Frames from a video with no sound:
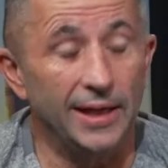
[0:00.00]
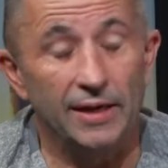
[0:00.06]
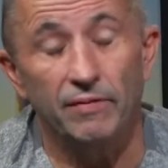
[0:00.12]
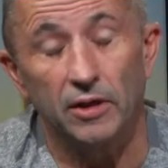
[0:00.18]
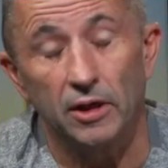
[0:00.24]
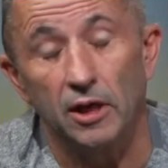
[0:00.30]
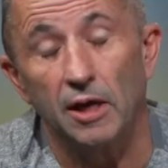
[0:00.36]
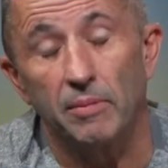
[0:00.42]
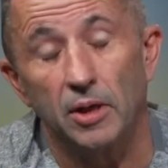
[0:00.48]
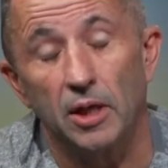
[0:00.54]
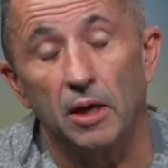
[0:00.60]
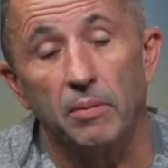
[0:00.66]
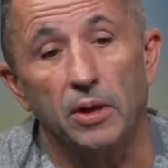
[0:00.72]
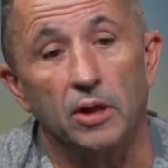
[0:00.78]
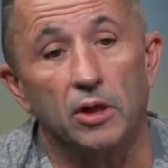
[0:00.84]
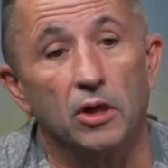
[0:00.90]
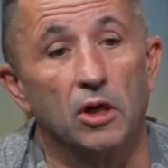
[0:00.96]
even in Abu
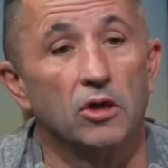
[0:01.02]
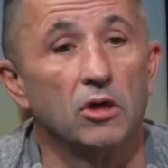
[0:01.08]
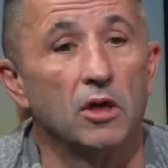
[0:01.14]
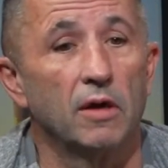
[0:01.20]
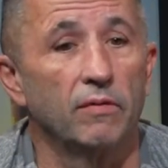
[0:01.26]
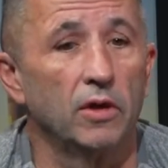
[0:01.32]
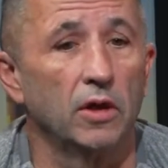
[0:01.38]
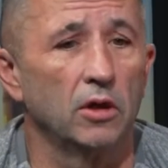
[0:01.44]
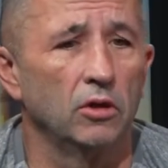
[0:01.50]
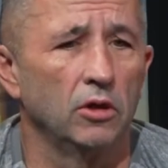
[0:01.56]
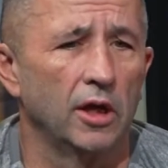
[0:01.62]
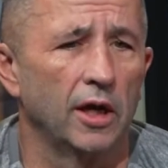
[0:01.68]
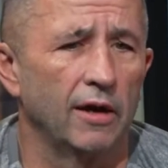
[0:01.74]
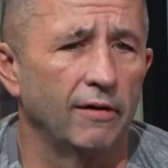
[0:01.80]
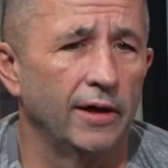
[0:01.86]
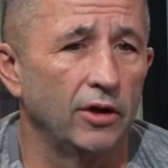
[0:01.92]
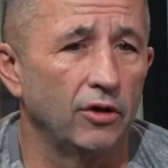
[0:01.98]
Dhabi, you have the
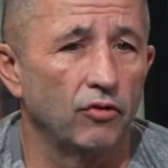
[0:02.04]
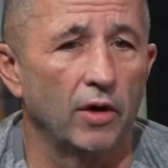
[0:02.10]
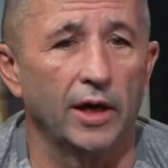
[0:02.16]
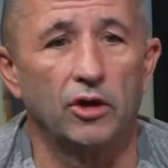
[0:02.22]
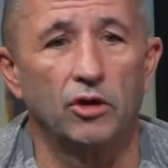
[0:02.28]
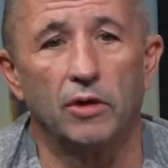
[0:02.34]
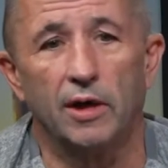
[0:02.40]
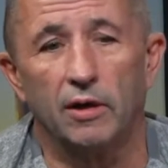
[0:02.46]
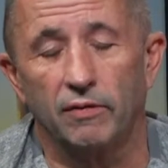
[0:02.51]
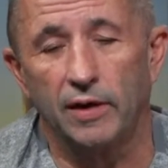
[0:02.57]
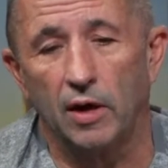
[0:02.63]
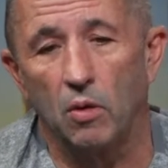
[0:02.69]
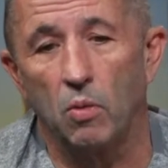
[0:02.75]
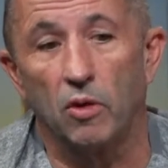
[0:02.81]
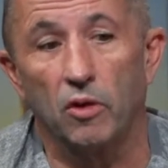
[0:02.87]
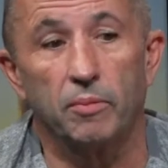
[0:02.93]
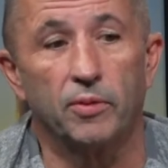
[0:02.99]
Hudaria track, you have
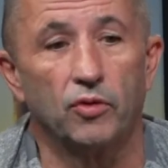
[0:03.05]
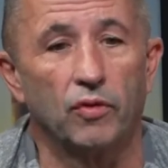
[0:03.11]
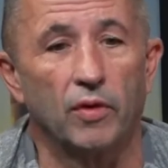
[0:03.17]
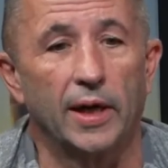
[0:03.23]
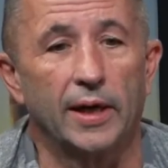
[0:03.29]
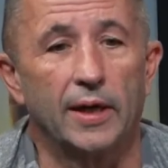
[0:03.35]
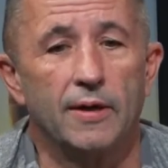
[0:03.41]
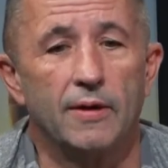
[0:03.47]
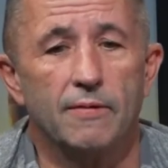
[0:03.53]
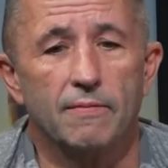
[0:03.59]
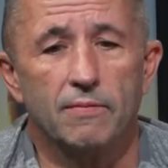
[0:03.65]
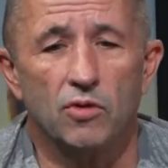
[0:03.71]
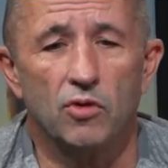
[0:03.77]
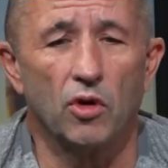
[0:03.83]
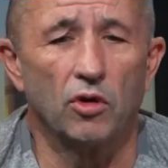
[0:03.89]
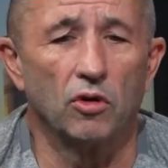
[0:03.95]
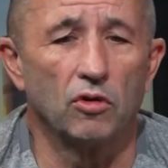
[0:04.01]
Wathba track,
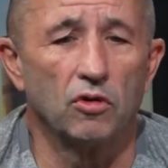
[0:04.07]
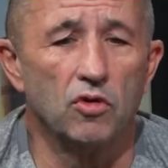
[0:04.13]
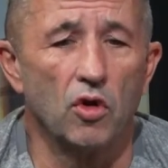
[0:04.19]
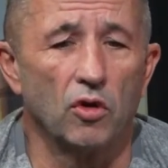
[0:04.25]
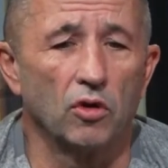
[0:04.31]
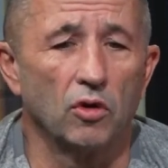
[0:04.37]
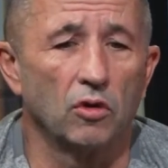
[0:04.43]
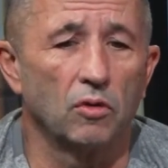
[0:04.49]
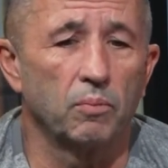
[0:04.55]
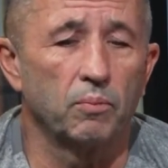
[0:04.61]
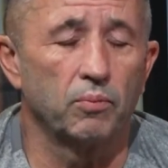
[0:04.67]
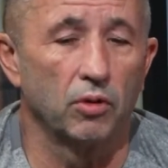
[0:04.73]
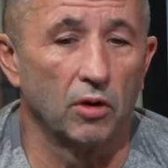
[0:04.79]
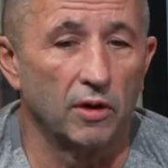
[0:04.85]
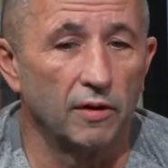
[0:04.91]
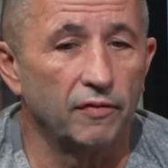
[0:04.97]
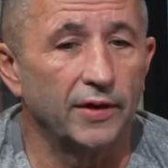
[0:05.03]
not as
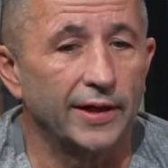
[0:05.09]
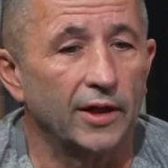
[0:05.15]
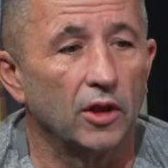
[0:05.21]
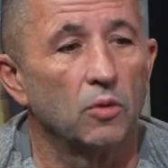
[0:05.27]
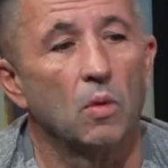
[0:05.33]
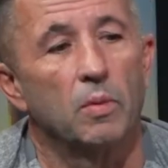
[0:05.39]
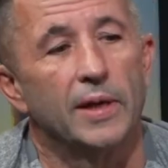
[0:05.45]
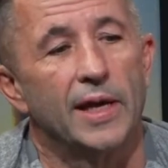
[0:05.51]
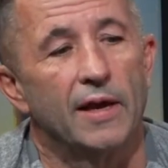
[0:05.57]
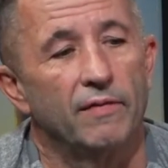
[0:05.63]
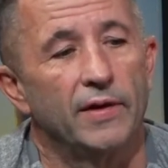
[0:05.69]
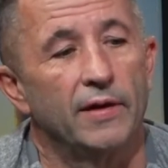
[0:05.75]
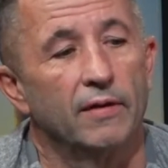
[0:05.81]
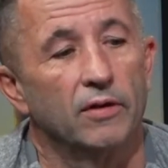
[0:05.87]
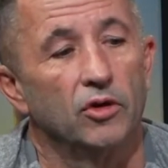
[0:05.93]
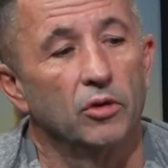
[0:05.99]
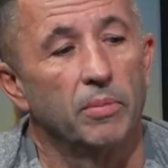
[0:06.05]
prolific as what we have
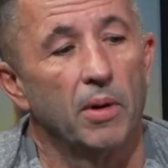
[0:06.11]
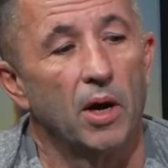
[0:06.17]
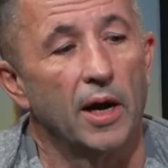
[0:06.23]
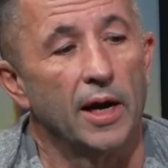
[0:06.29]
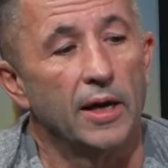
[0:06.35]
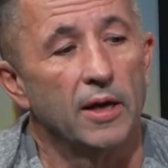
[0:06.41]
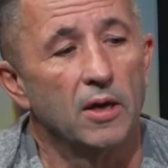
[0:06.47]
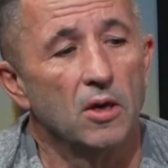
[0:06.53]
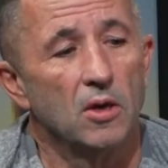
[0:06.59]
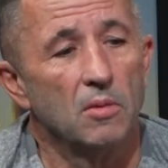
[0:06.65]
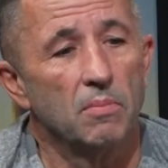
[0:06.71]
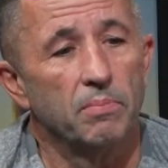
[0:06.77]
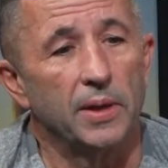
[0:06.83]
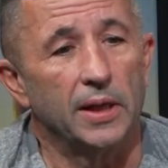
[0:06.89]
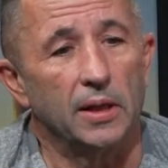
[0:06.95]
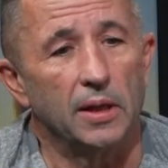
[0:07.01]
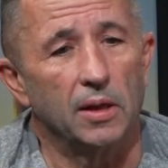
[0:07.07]
here in Dubai,
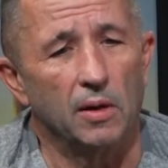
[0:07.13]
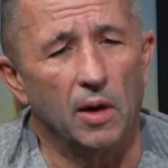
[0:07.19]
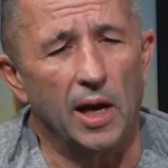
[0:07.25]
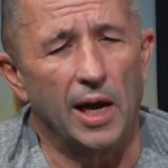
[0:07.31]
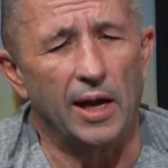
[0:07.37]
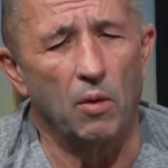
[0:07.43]
but at a